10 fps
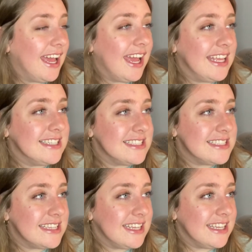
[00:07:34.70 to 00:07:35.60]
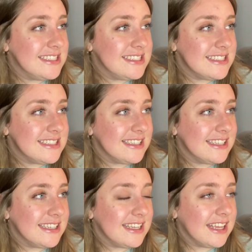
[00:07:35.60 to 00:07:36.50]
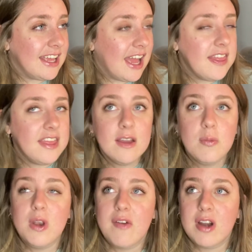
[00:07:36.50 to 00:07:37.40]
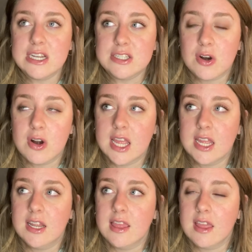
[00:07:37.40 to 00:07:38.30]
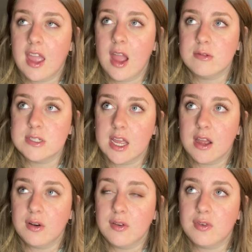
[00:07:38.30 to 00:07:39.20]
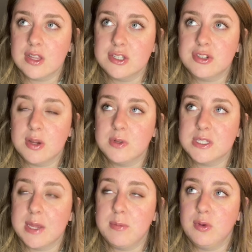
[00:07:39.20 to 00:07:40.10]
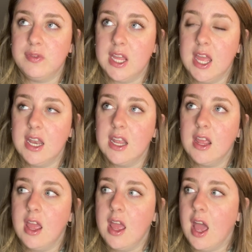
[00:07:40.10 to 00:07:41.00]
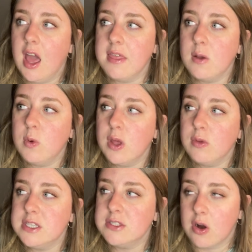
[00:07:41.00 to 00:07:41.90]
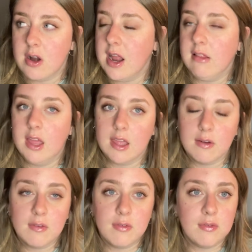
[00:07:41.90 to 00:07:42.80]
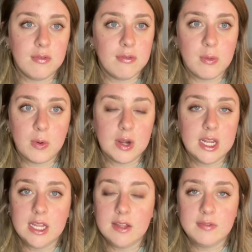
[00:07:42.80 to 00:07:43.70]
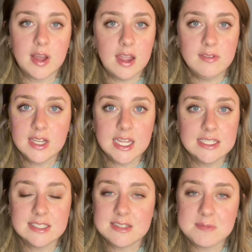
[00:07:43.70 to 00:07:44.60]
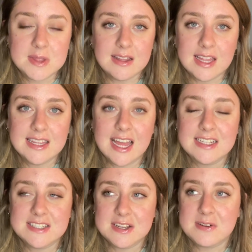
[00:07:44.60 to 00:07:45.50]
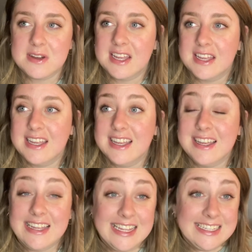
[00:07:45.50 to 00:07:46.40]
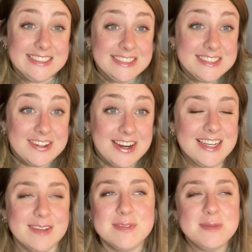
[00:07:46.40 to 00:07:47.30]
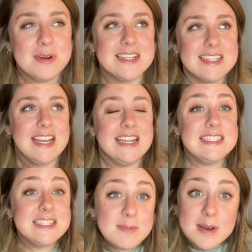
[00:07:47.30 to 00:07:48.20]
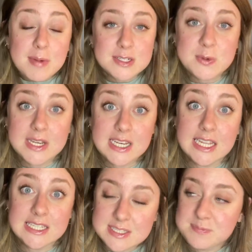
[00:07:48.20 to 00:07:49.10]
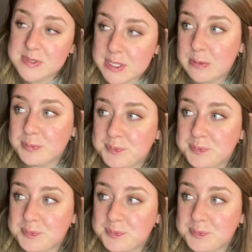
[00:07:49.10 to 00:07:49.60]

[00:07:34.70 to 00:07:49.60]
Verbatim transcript: it. It's I think whenever I started the countdown for this trip, once I moved it, I think we only started at like 45 days, something like that. So it's just great. I'm super excited. It's still been about 20 days. So